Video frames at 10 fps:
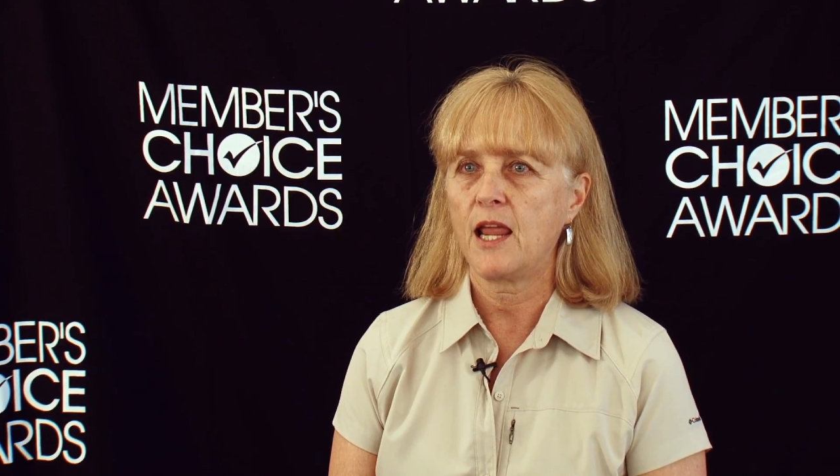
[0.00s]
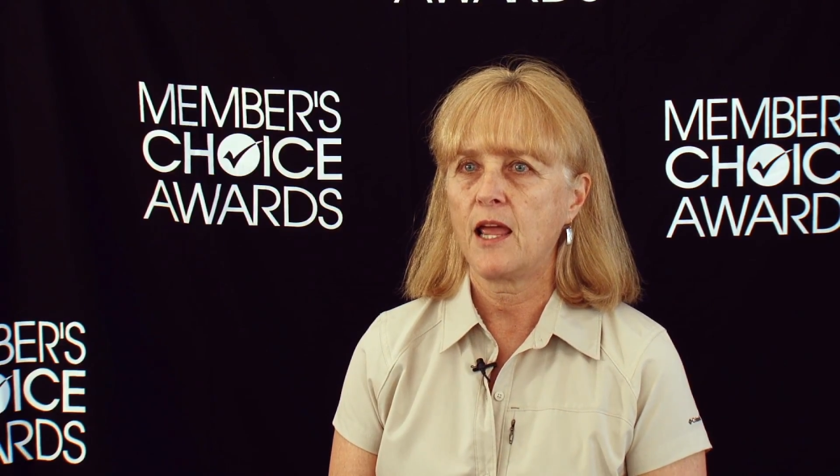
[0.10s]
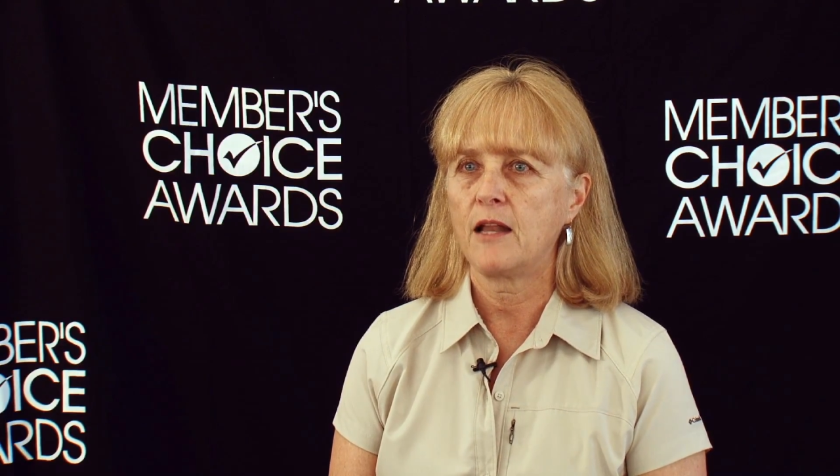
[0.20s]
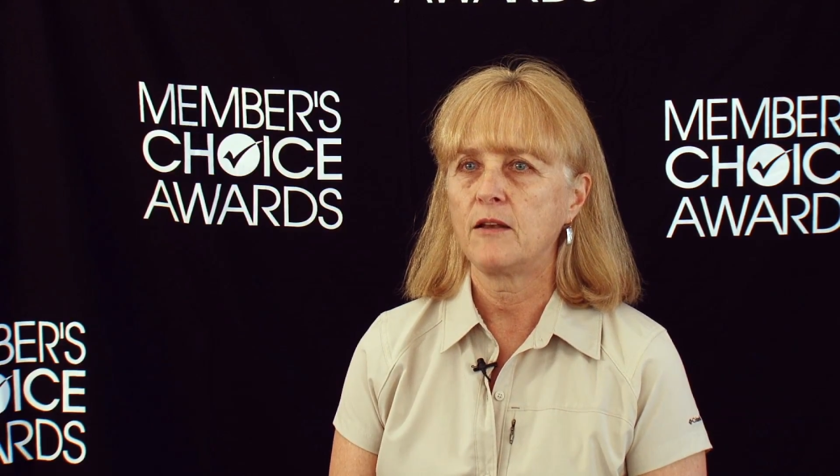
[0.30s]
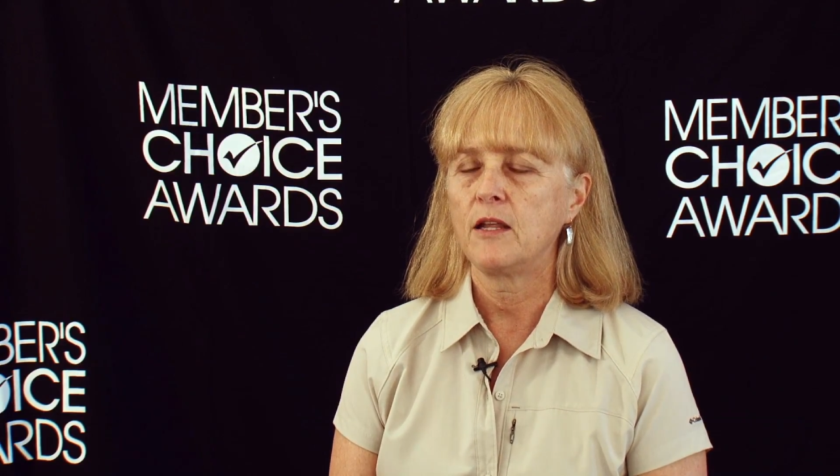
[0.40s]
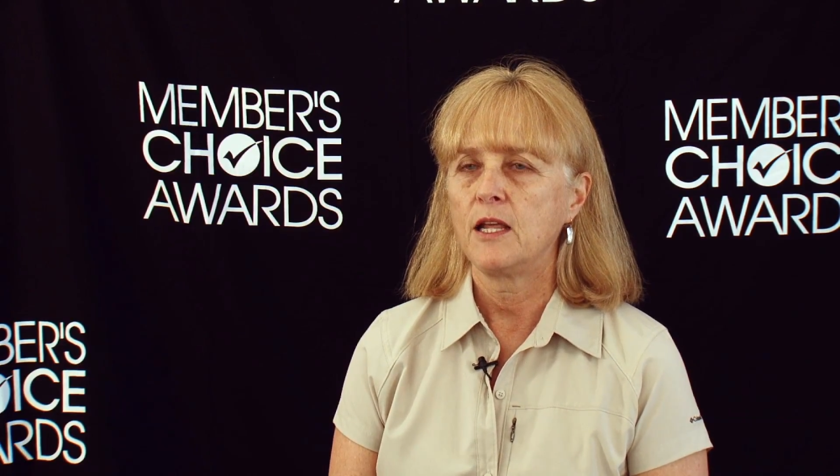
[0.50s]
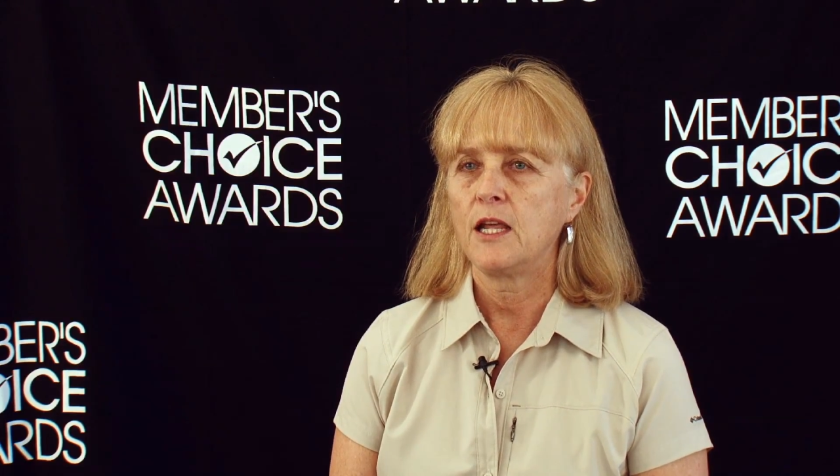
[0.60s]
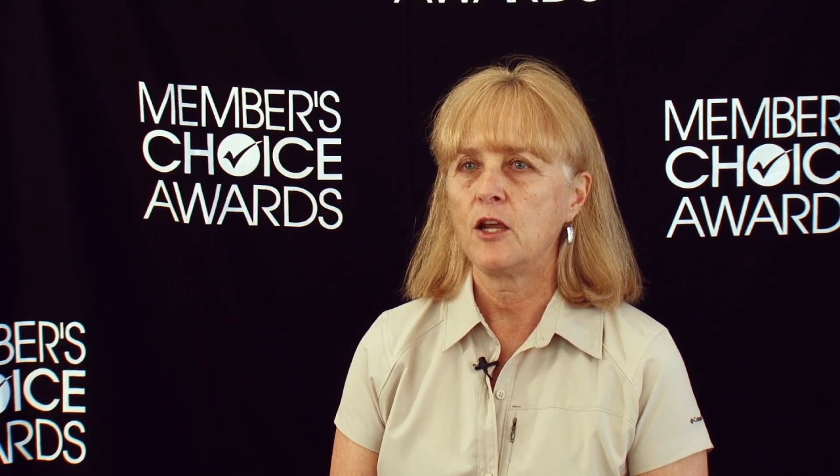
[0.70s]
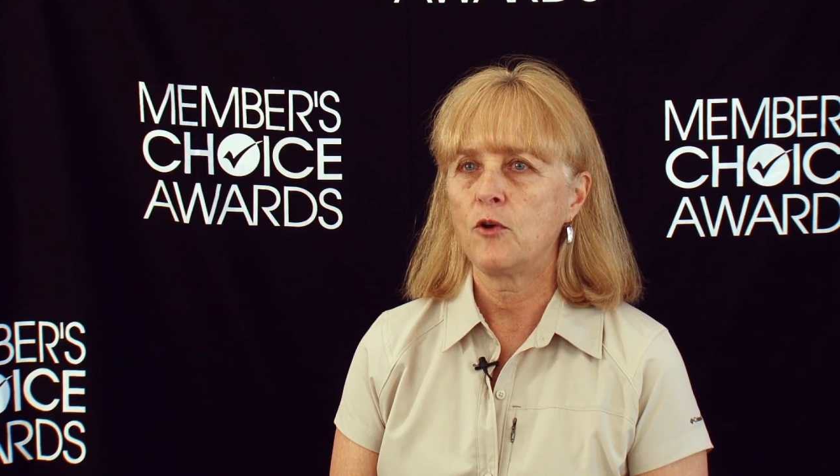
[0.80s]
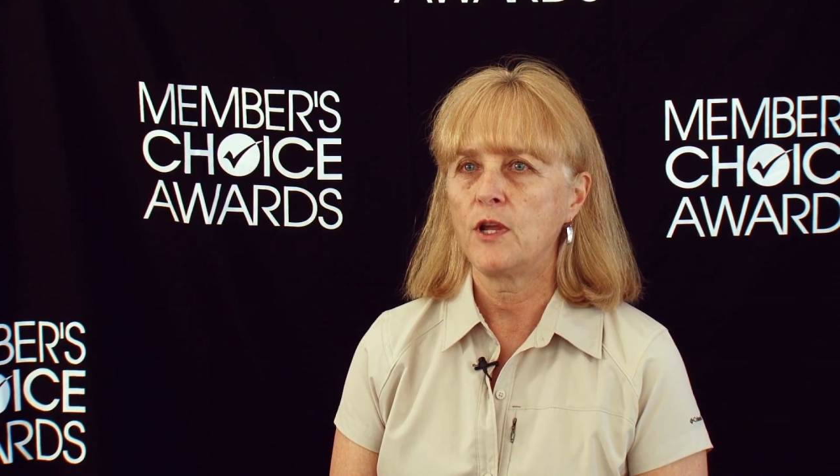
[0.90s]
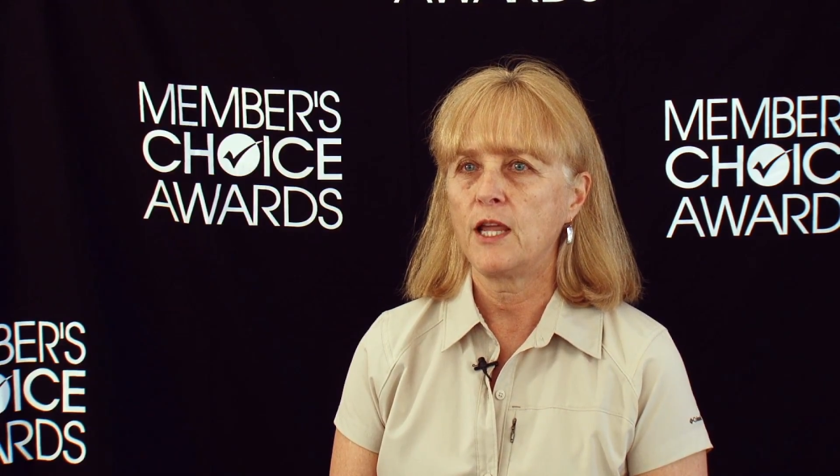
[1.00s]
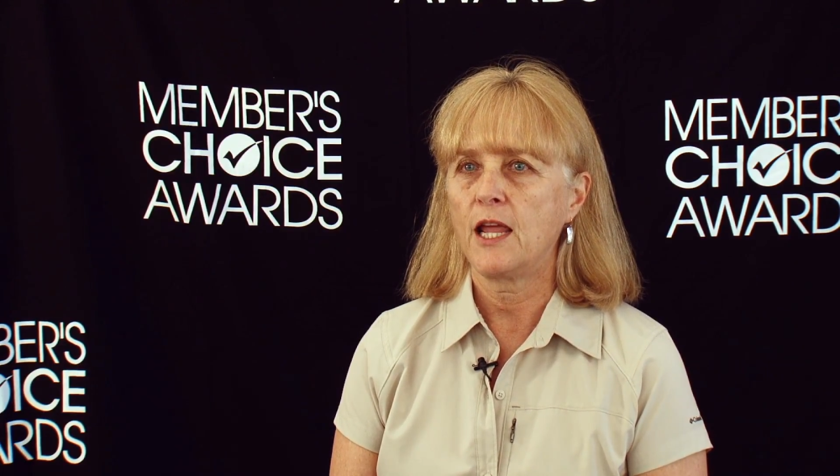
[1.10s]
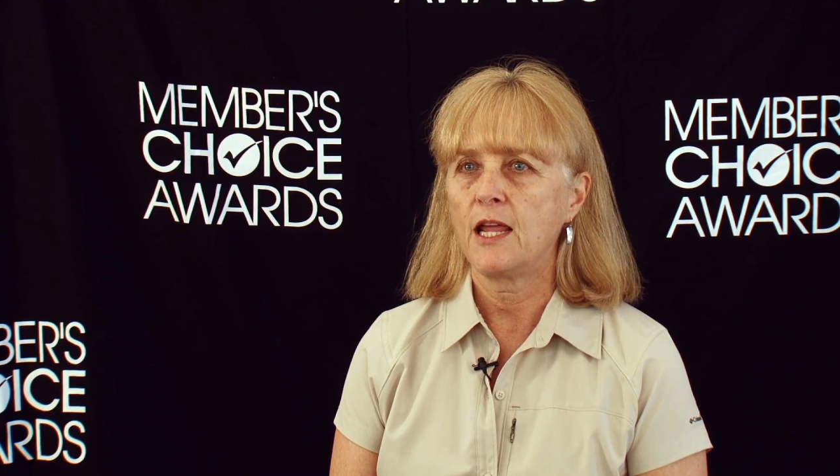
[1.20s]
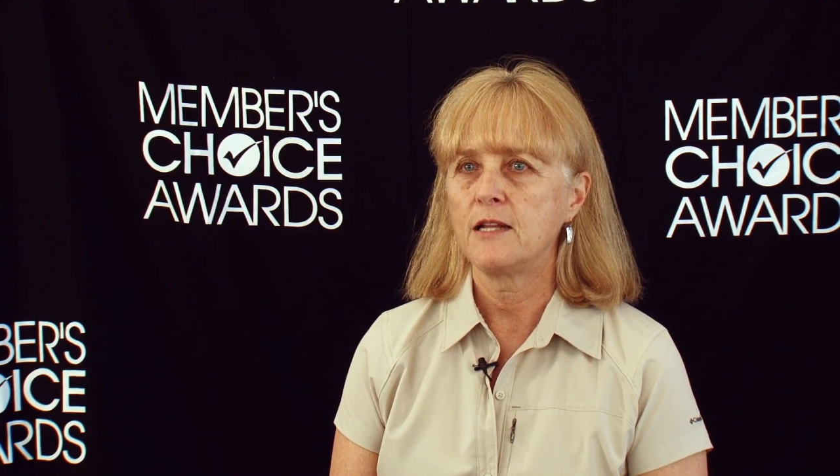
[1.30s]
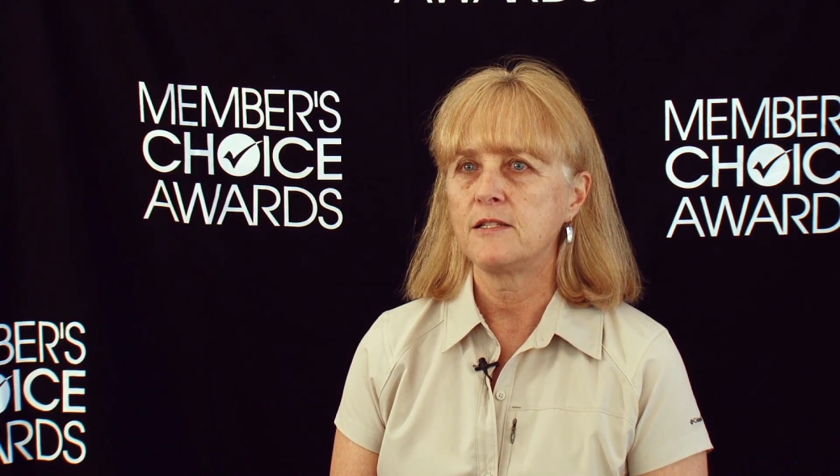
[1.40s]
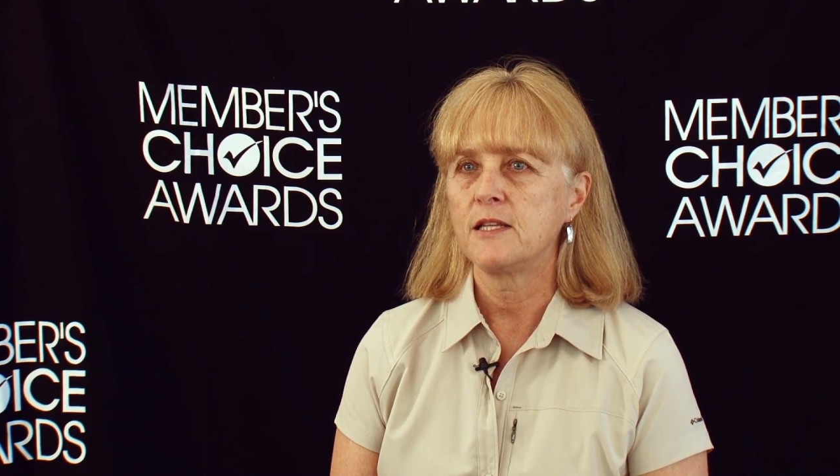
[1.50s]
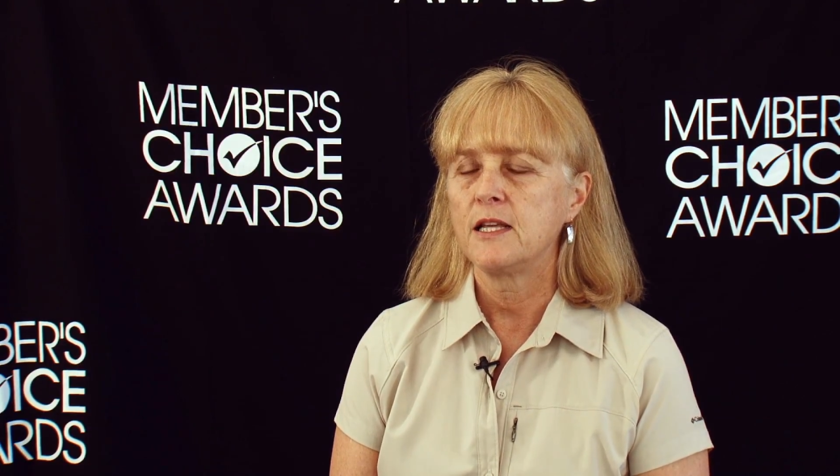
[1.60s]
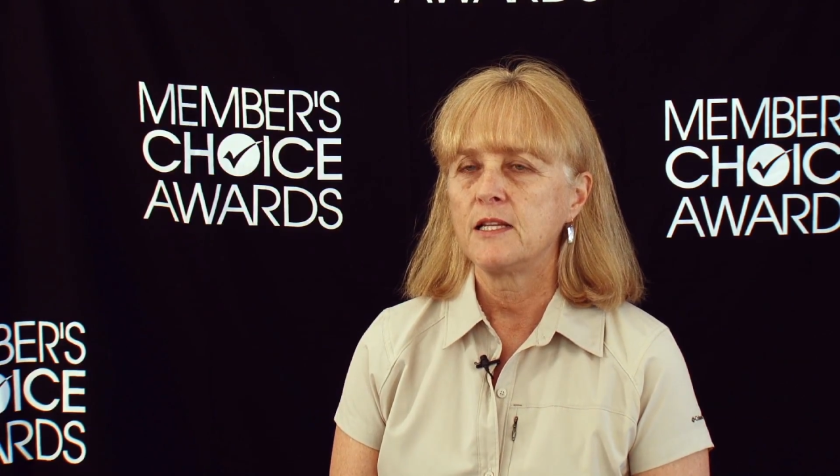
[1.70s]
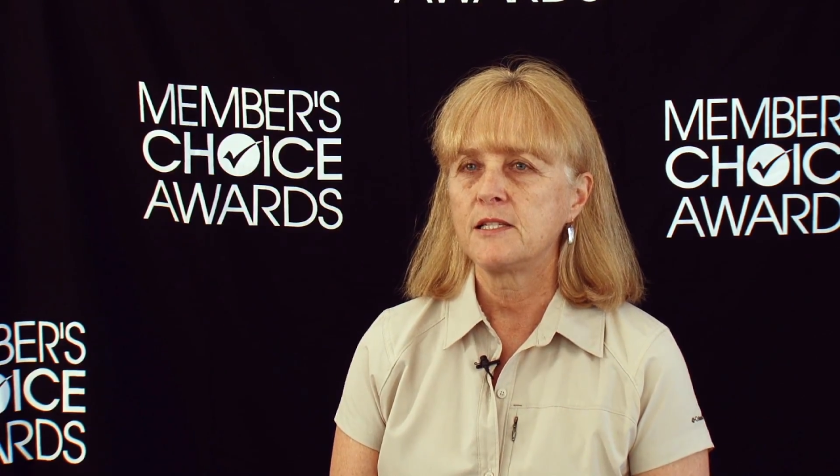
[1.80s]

and hearing aids.